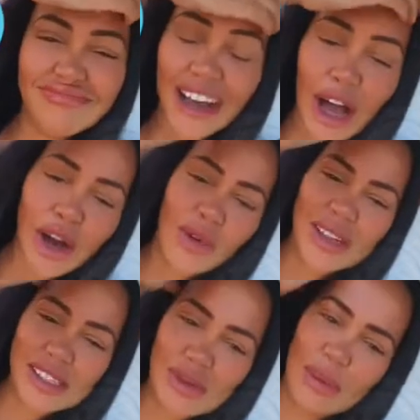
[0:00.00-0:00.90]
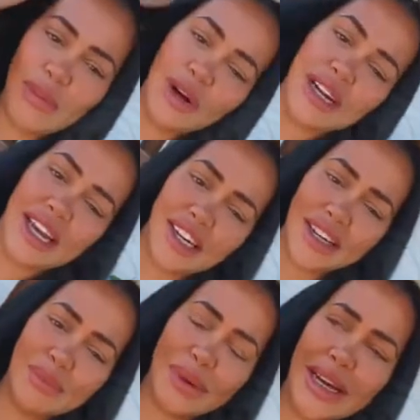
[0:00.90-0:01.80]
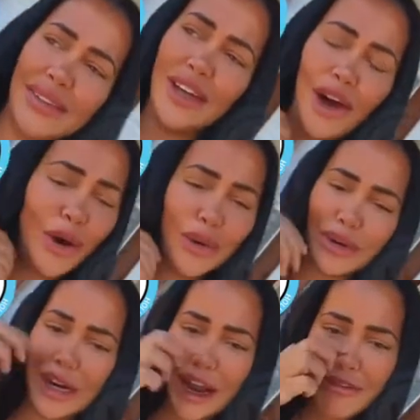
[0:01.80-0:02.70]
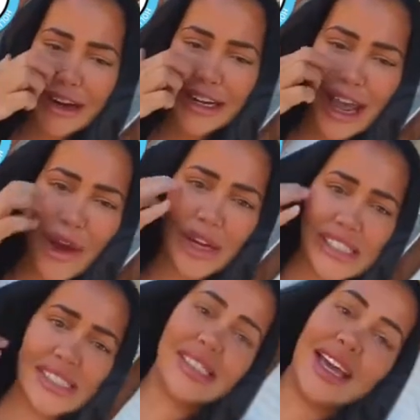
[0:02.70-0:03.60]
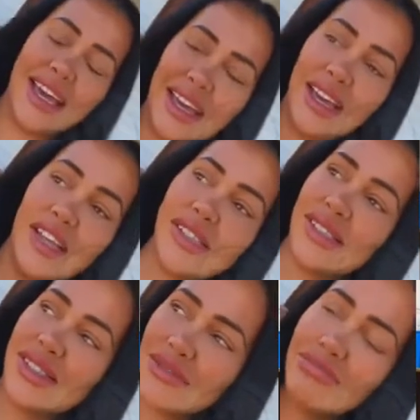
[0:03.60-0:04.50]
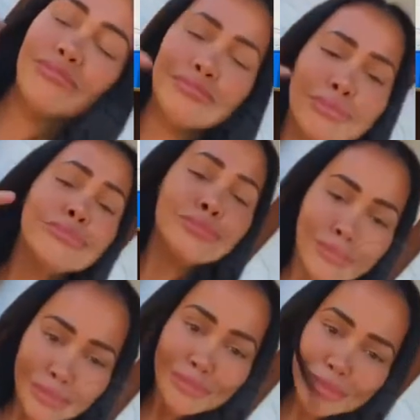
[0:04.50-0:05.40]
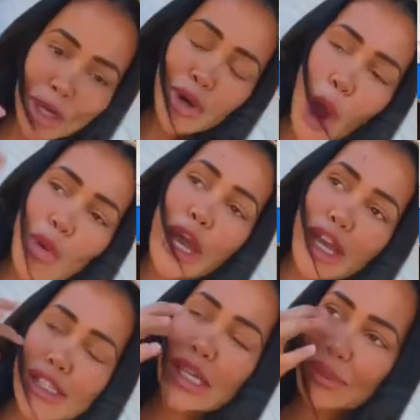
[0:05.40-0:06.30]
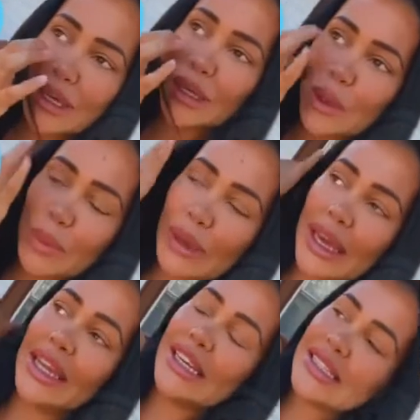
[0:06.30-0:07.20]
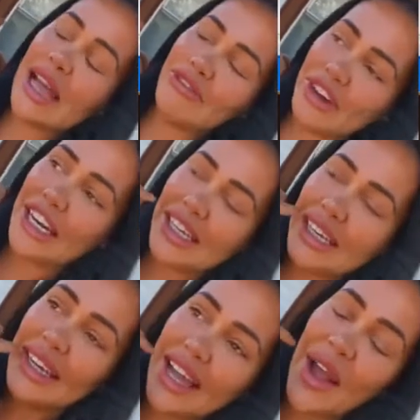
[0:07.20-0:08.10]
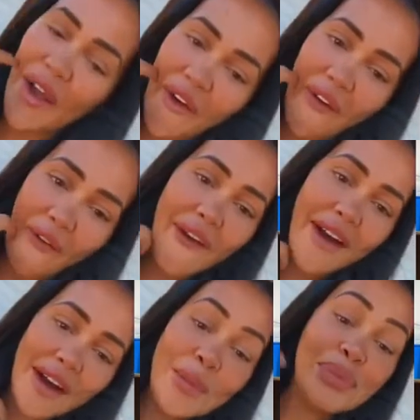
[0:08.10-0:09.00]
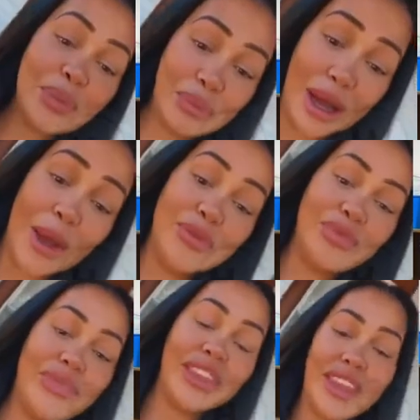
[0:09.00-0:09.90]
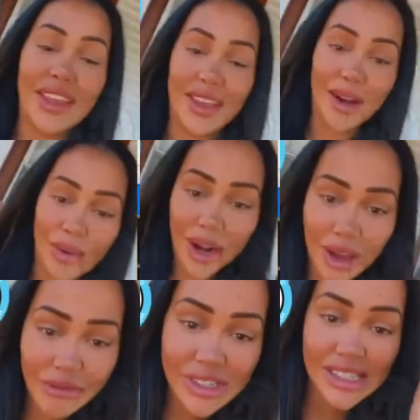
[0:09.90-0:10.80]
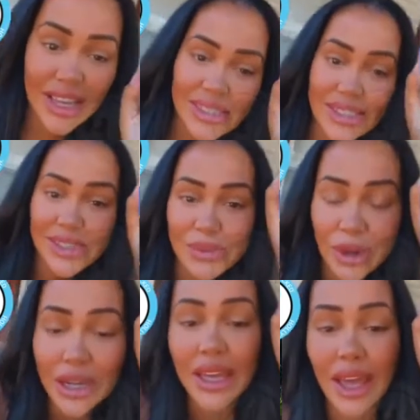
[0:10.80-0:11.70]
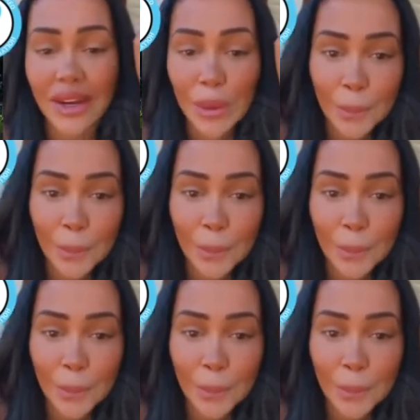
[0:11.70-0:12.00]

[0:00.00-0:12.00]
I'll go into it more later, but no, not right now, because it's like, it's, you know, getting to me a little bit, and it's not funny. But I want to emphasize this part again.